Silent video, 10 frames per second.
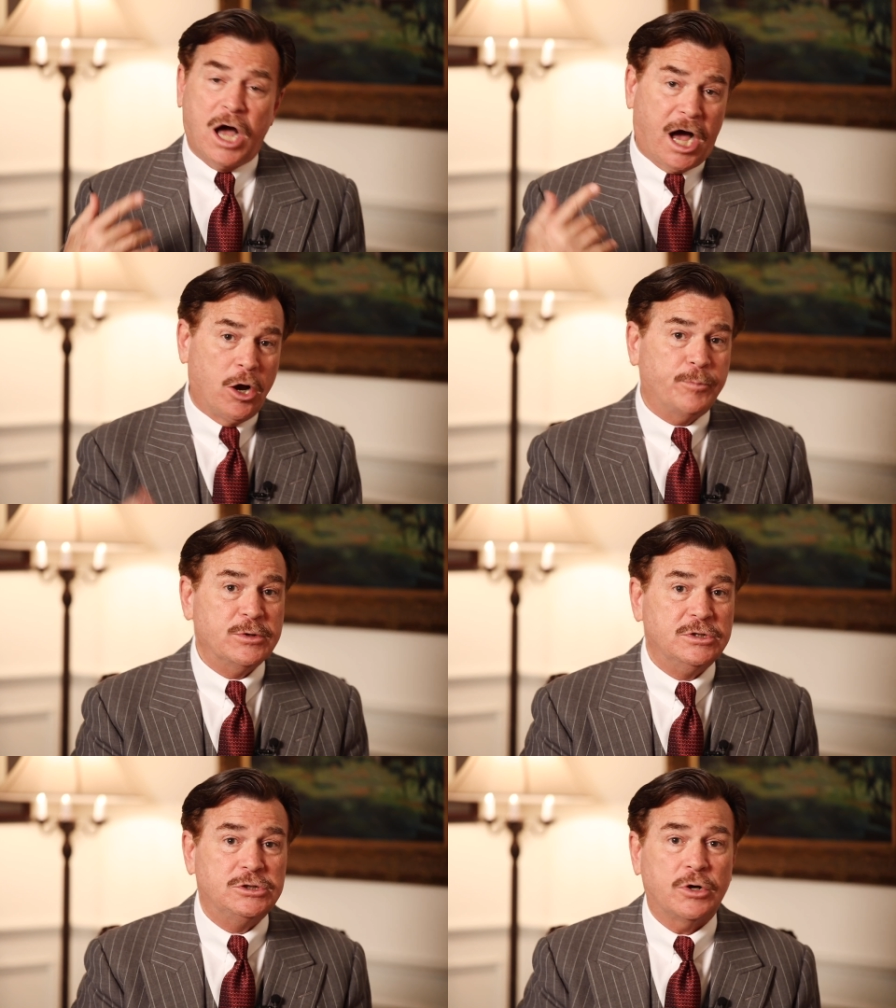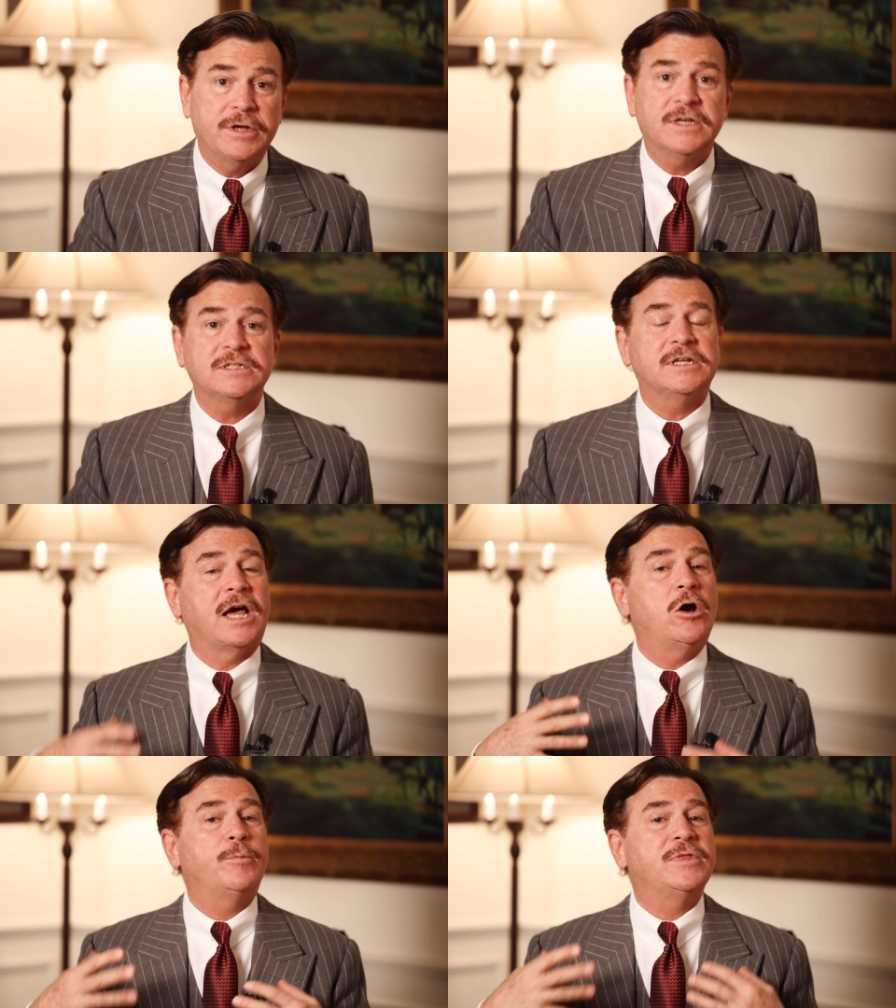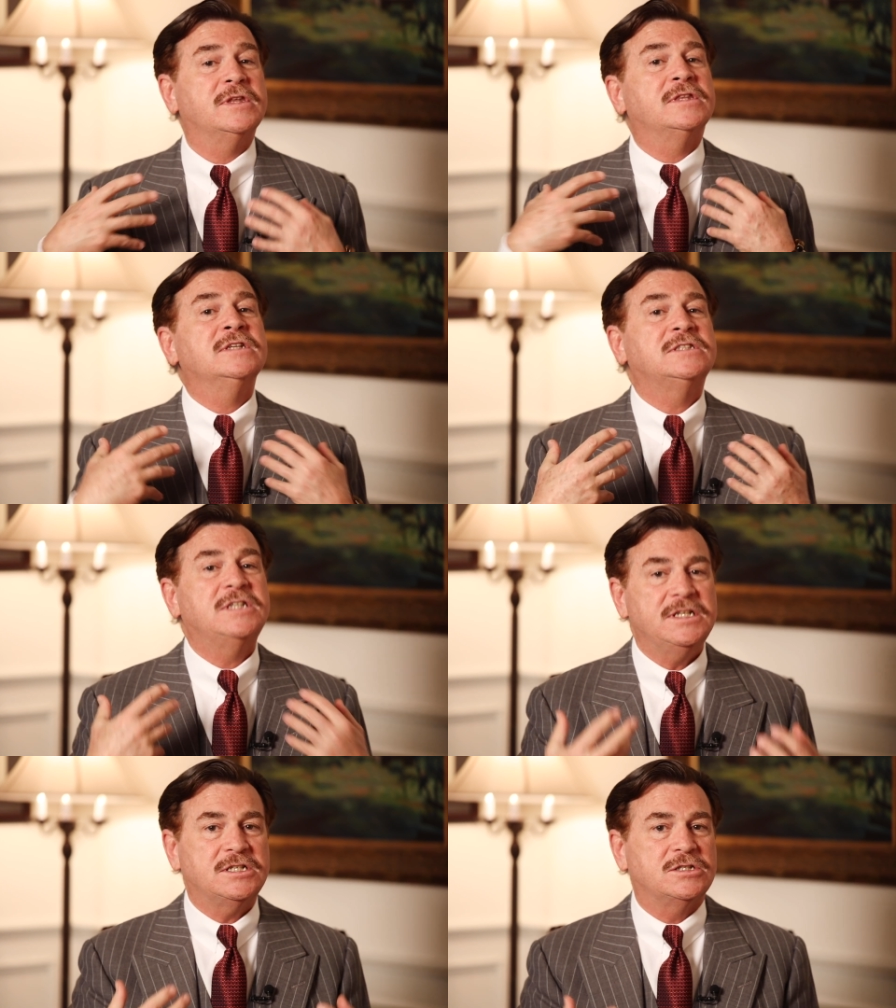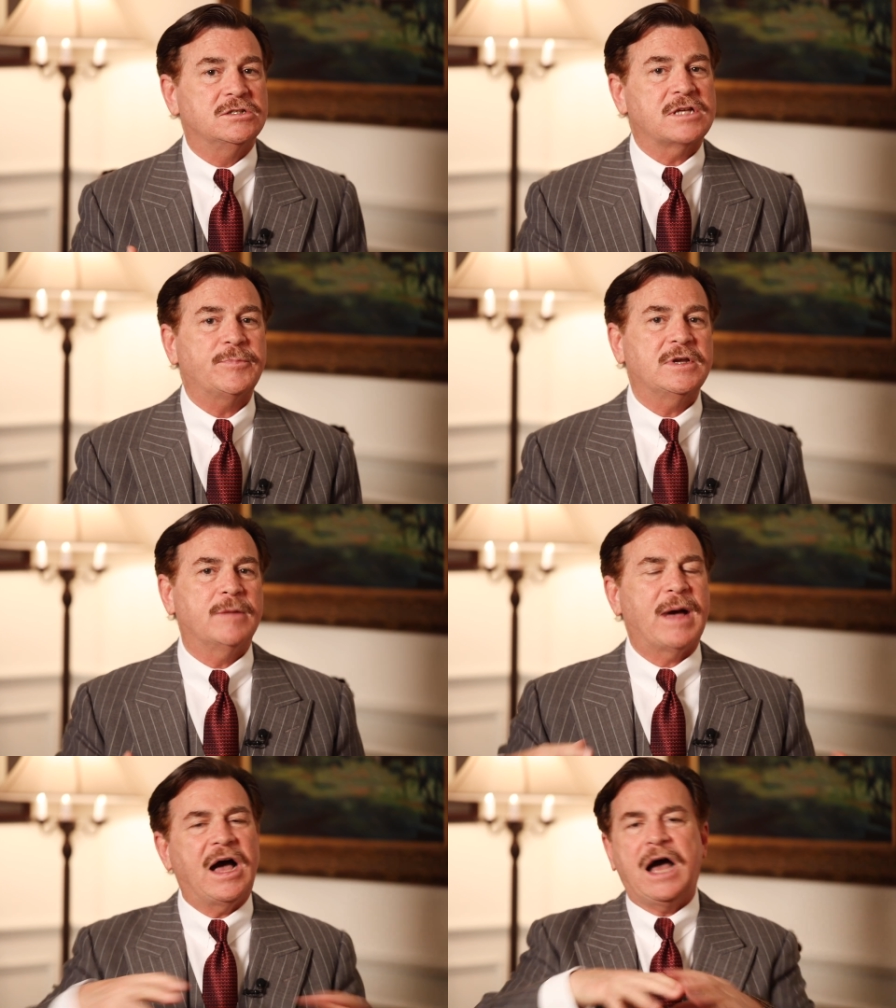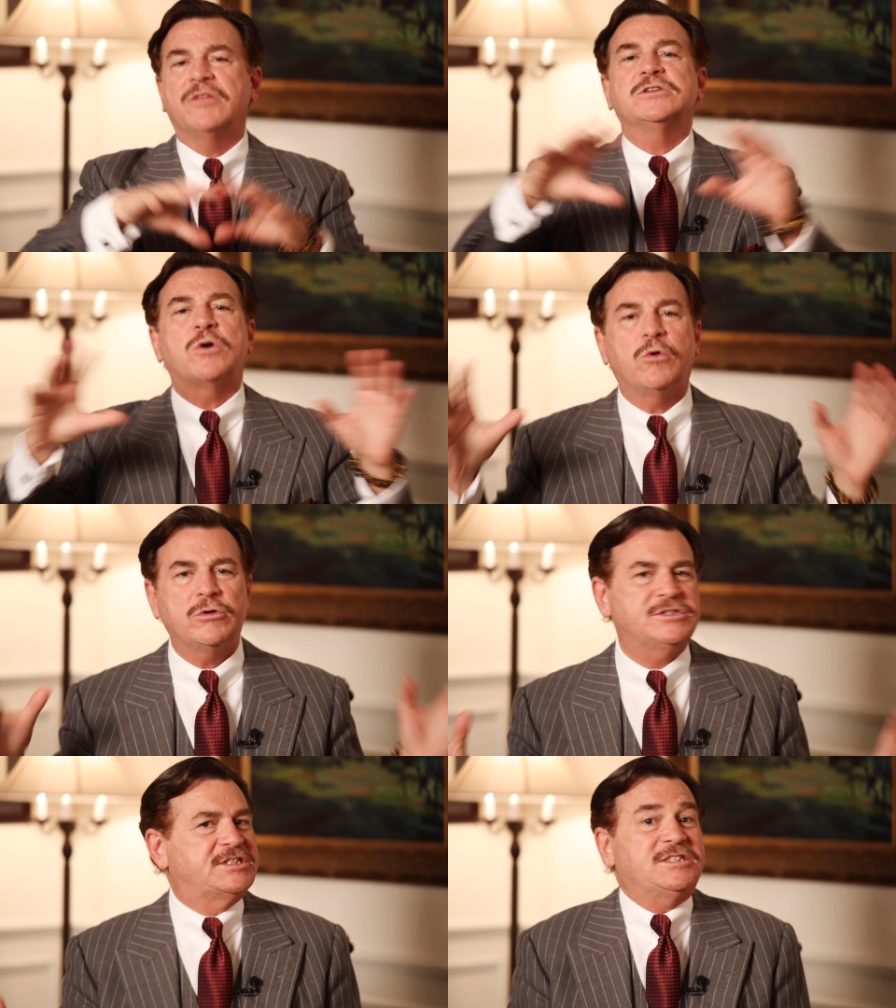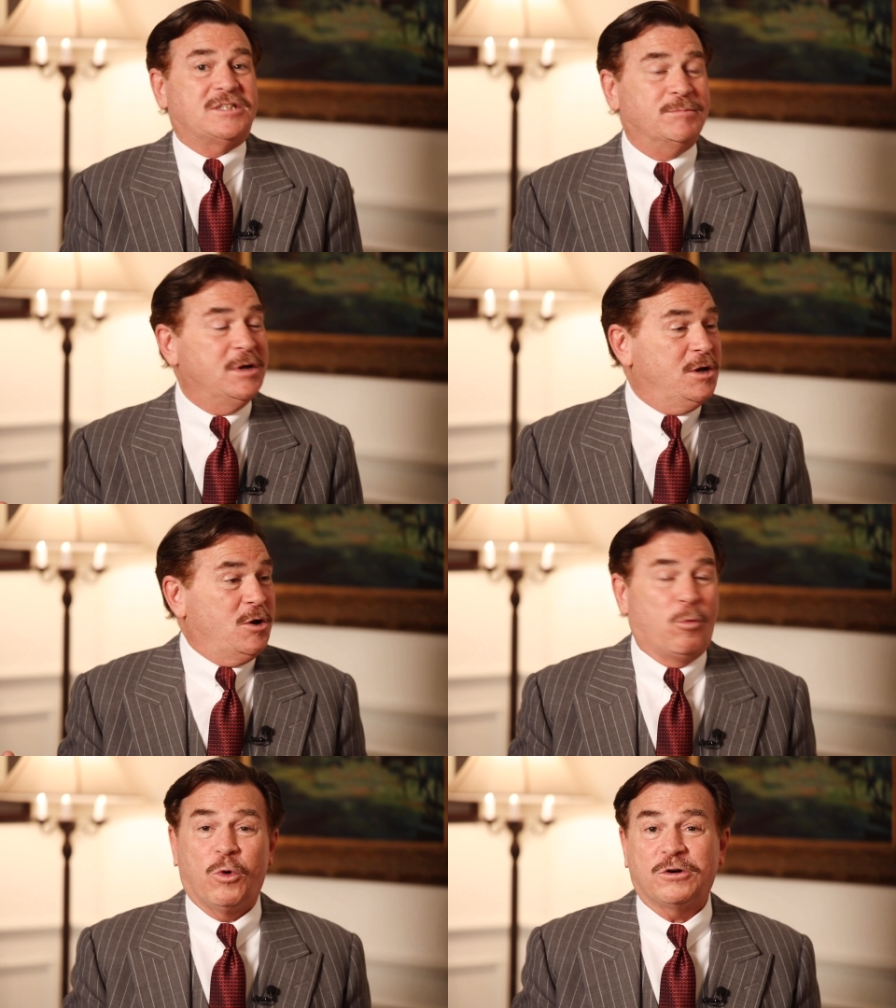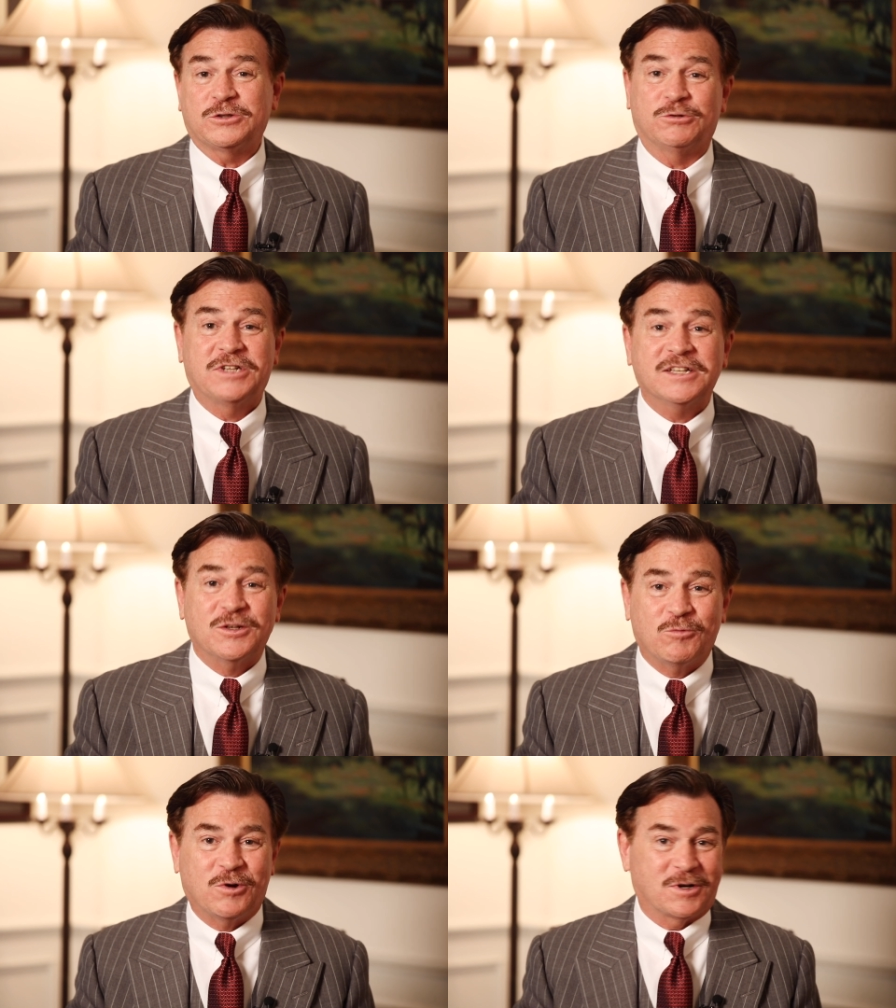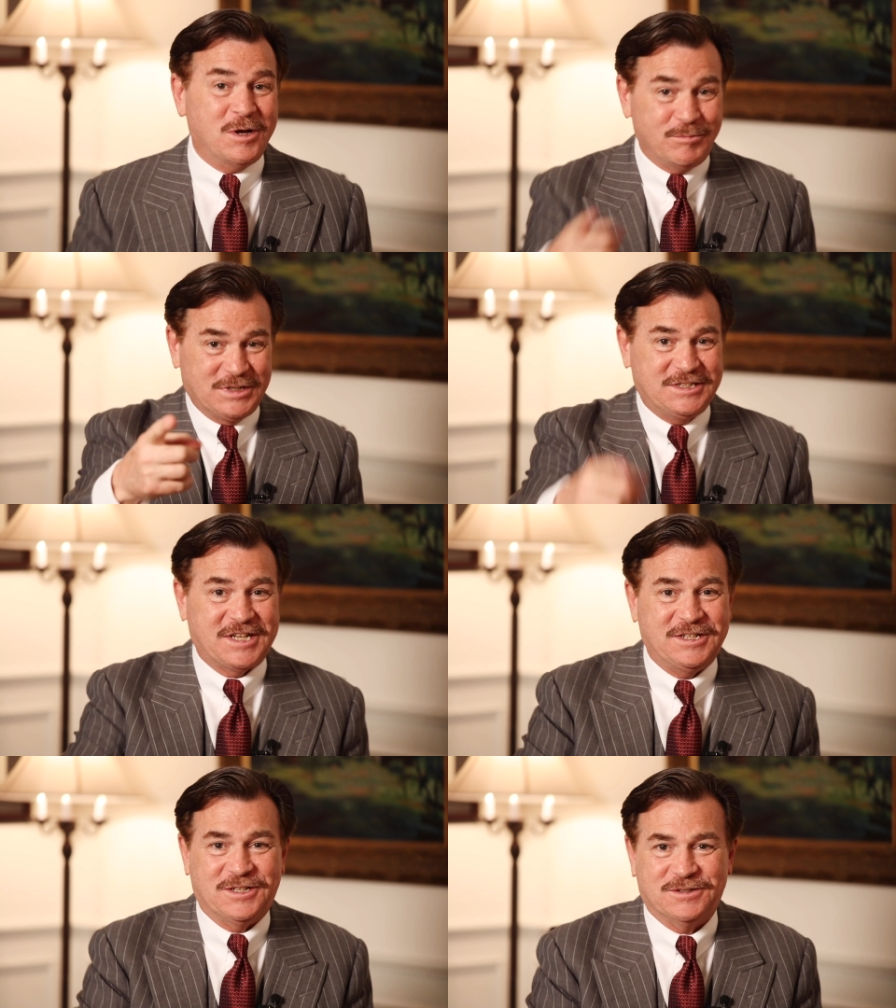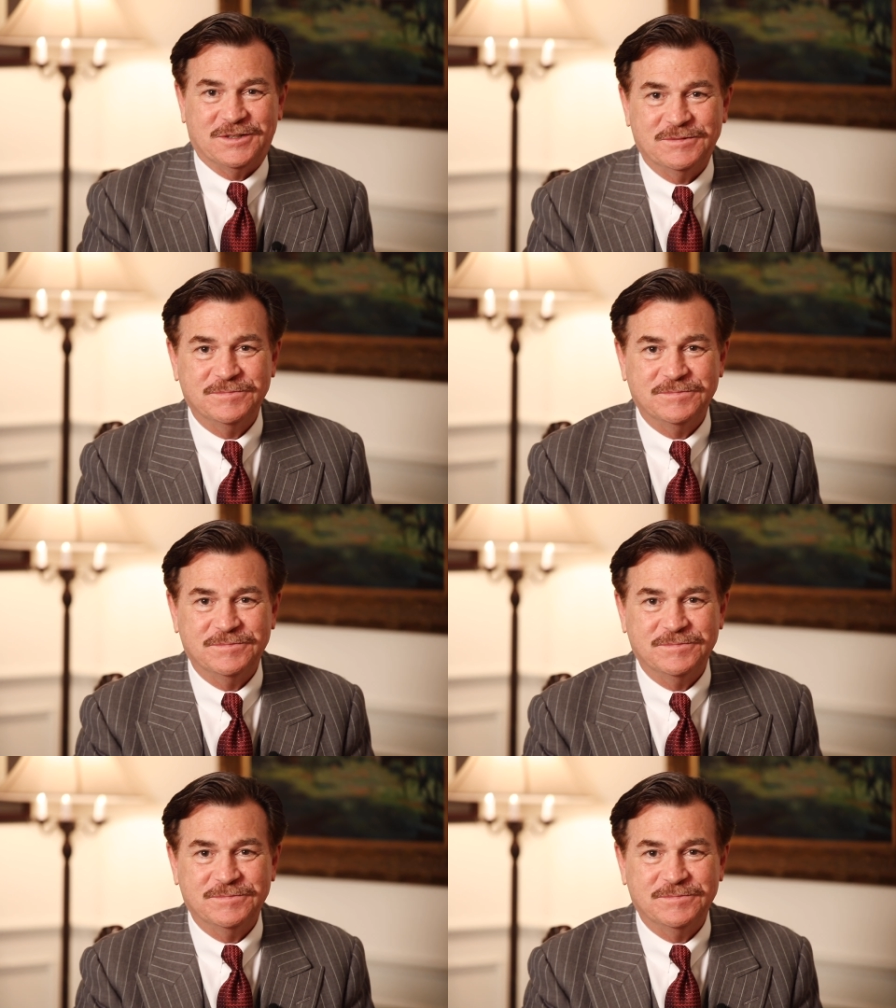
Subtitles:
I hope you enjoy this, and I hope that this teaches you something about how this whole system works or doesn't work. Please stay tuned.